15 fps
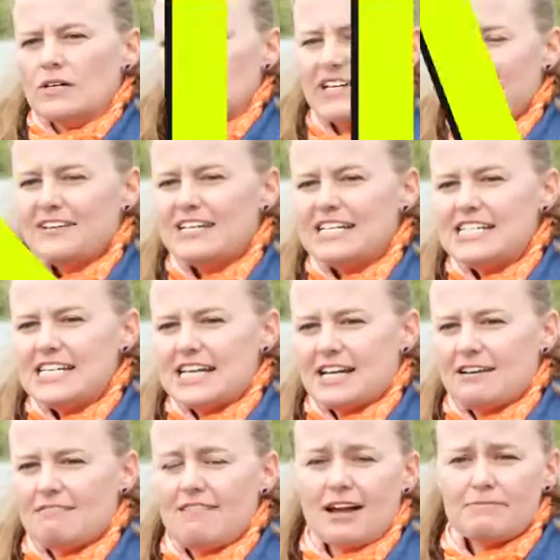Here in
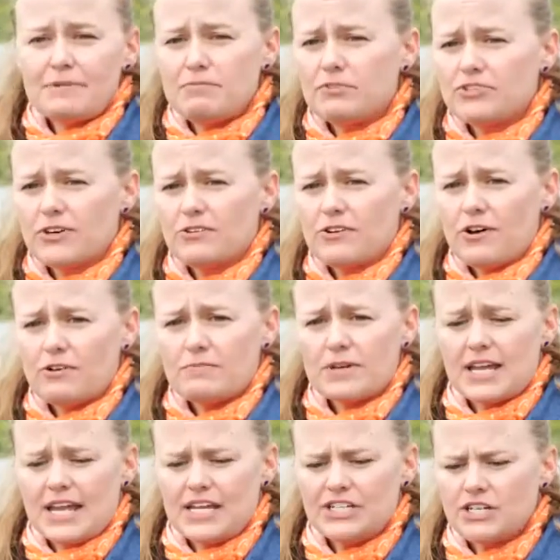Indiana, a lot of people don't know, but
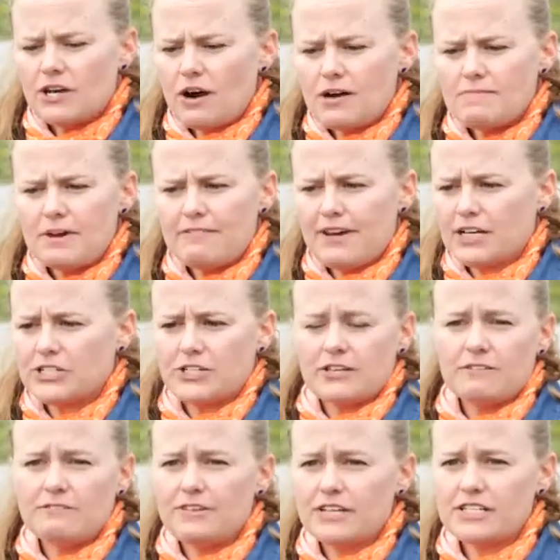Asian carp have actually
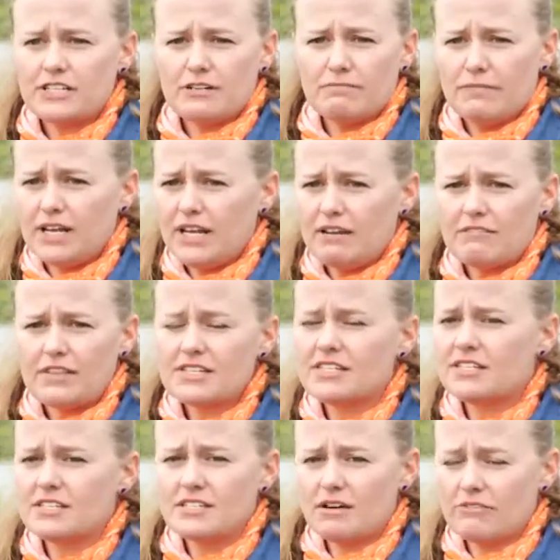infested many of
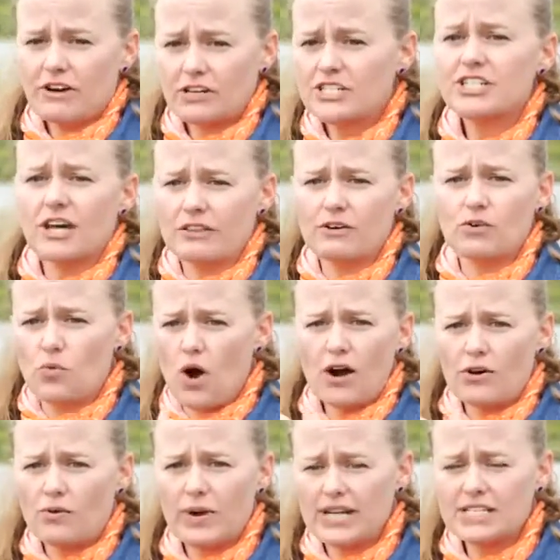our southern
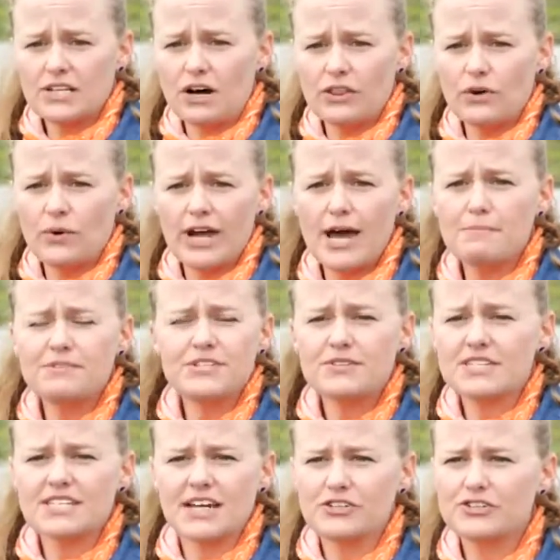waterways all the way up to
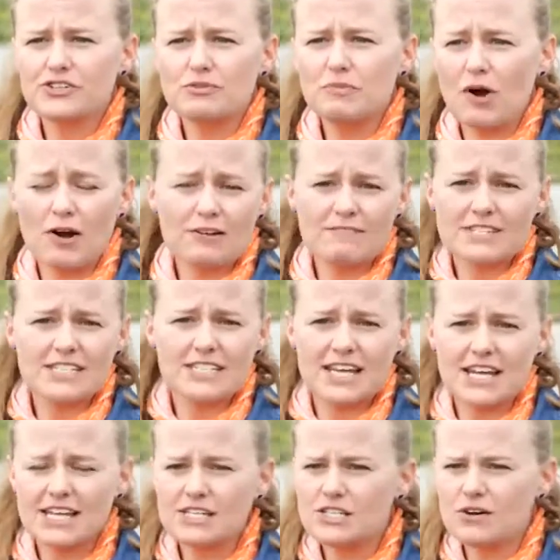the central part of the state.